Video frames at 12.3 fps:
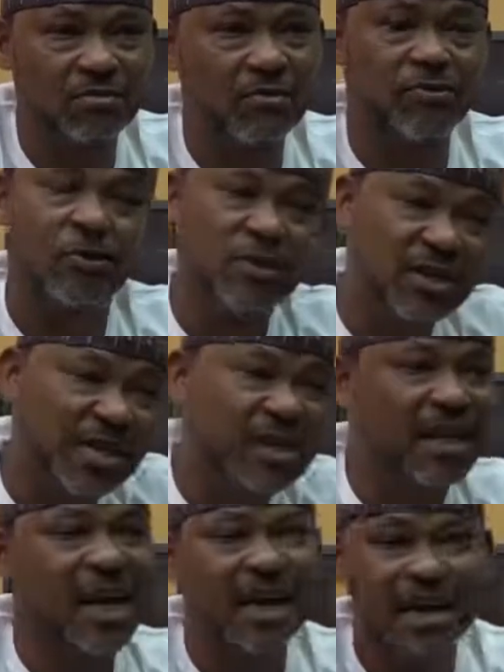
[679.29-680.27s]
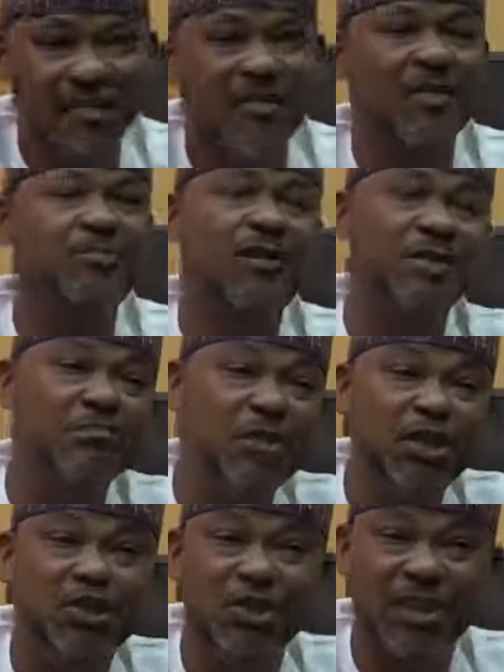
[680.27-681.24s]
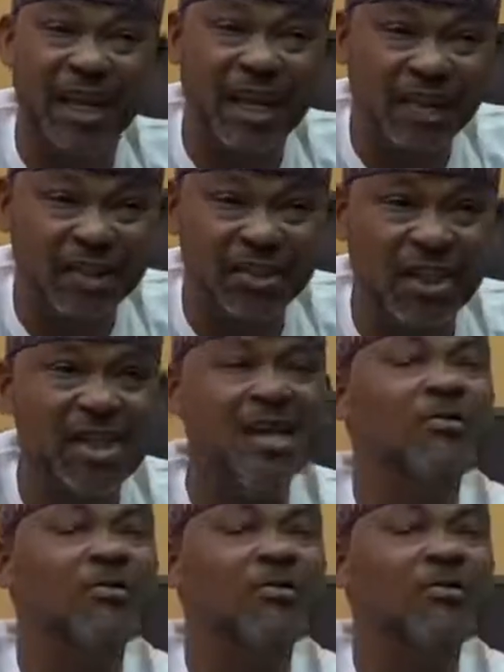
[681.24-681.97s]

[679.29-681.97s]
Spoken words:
Funding can never be a major challenge.